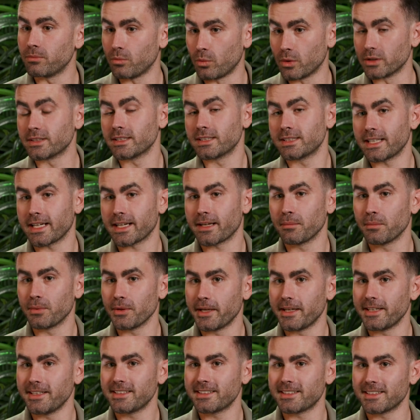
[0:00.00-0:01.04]
was a second
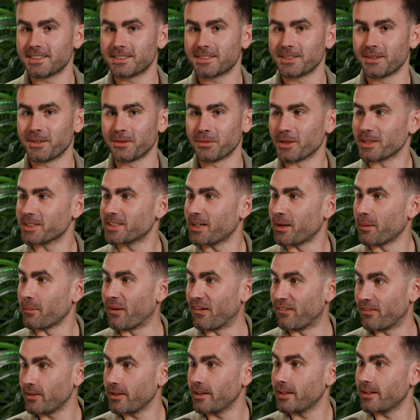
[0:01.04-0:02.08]
place. And so it worked out
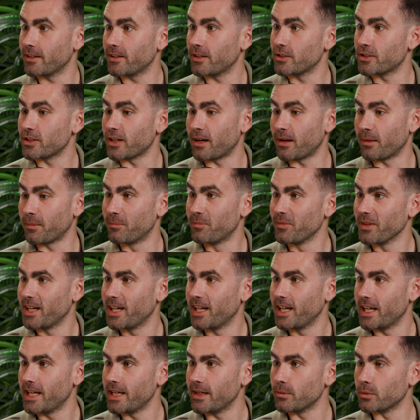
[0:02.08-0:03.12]
perfectly that the job
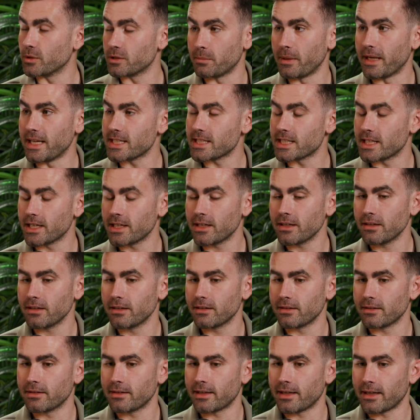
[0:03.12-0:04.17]
was based there,
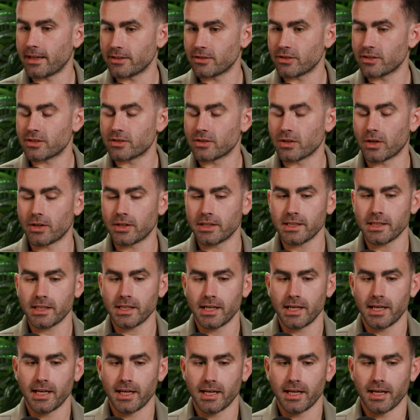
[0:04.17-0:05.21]
that I just started.
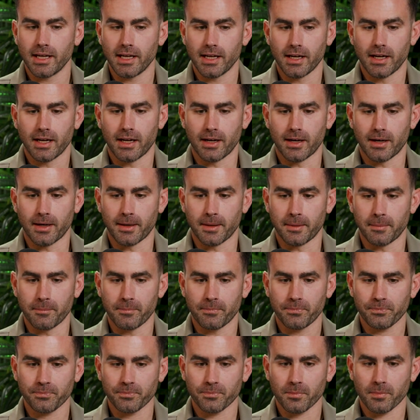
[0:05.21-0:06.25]

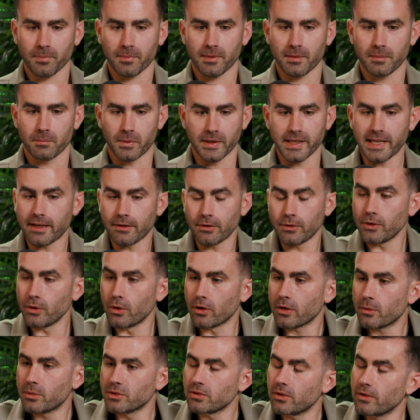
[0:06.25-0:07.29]
But yeah, New
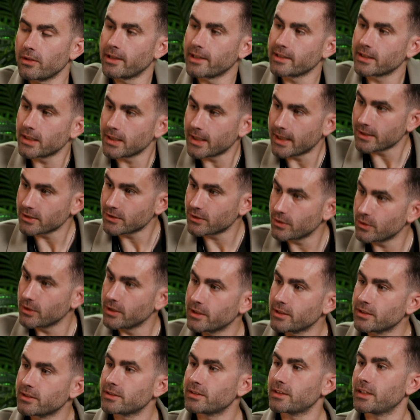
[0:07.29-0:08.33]
York was only like the last 2
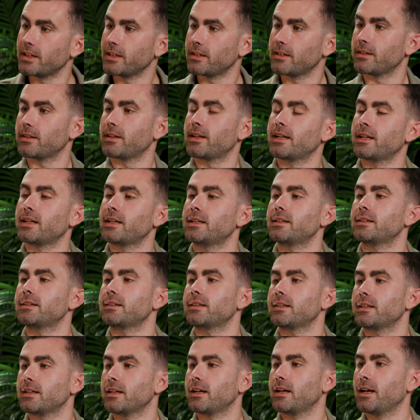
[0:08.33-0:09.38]
years. And
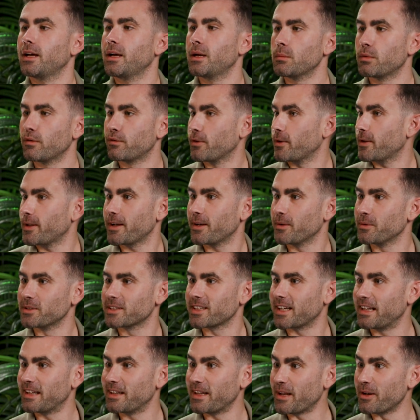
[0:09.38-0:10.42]
before that, it was
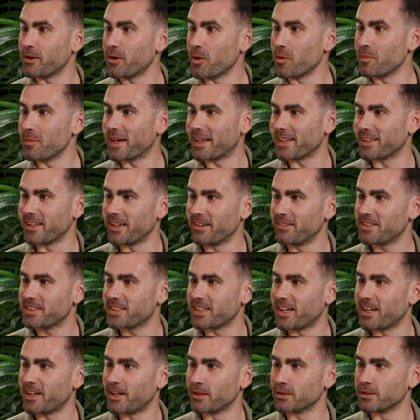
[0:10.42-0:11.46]
kind of that nomad
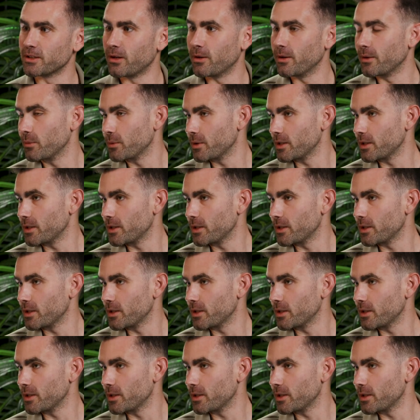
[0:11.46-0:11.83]
lifestyle, going